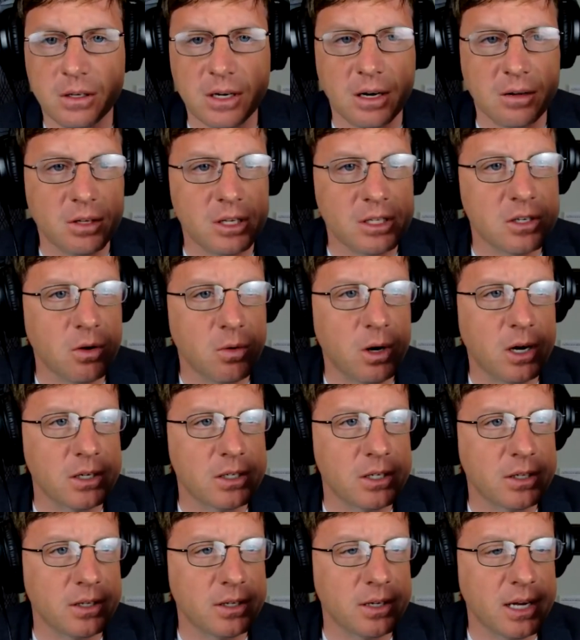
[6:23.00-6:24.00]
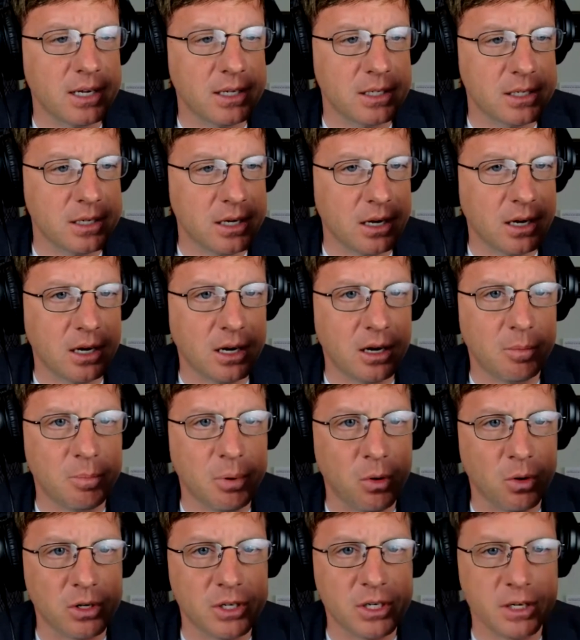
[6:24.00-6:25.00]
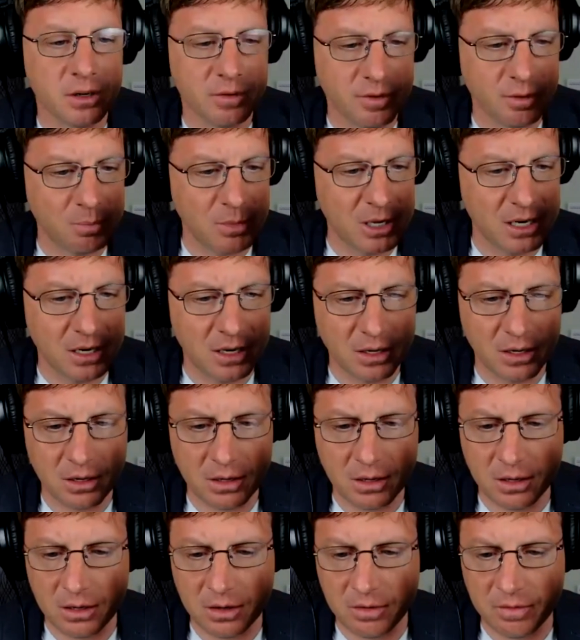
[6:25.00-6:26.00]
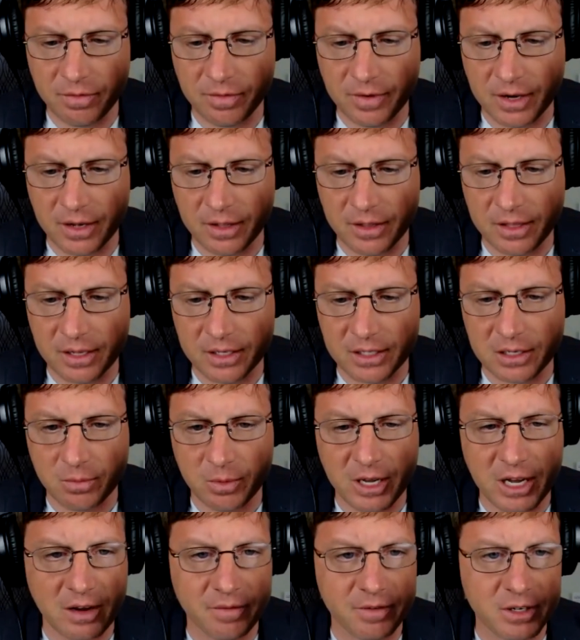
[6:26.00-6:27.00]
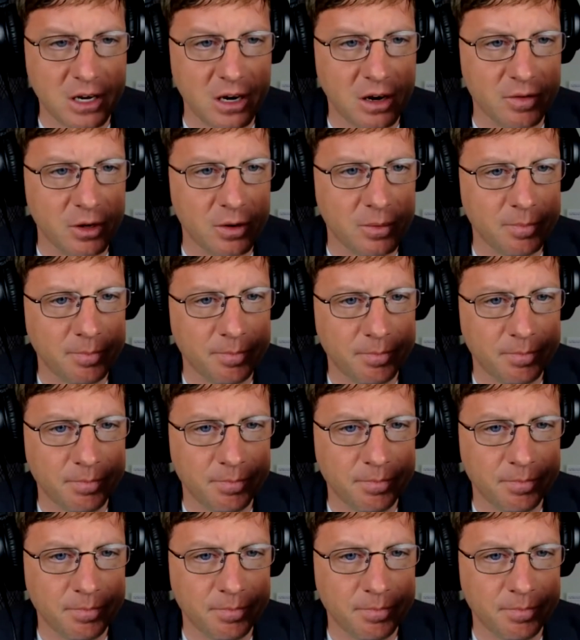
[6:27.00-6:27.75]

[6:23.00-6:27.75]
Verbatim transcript: Now let's go on to the next uh, portion of the meeting of uh, things that we have to cover.